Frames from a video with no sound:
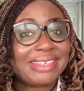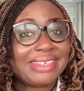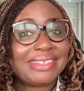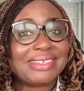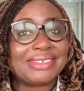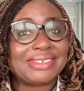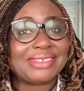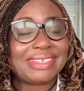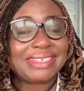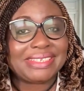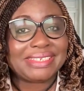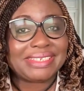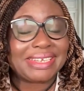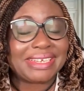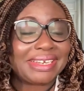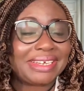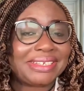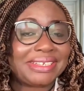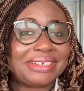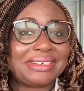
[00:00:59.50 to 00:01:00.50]
So sit
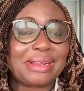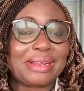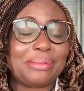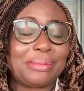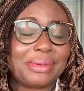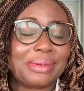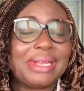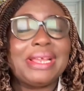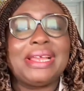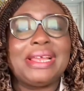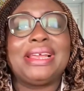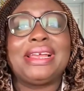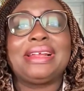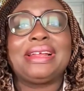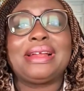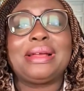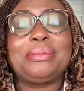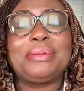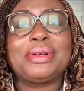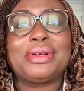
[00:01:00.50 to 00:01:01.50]
tight, grab
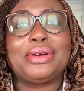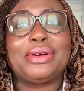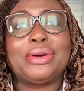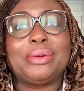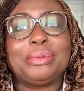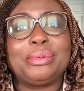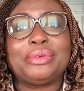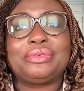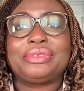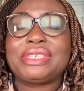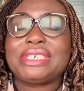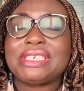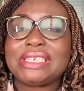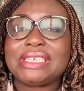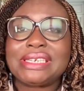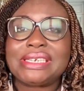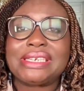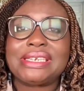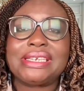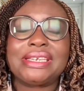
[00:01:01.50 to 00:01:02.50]
a cup of
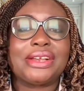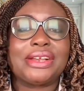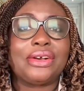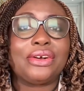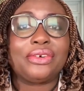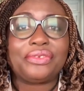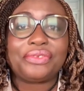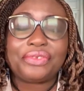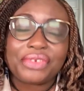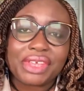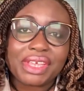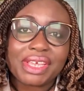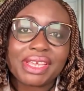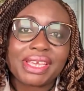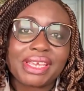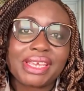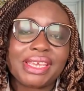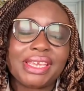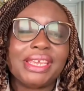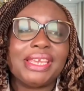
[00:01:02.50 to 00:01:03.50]
tea,
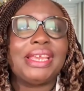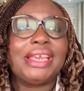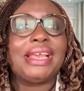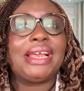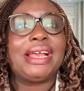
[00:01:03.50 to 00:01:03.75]
coffee,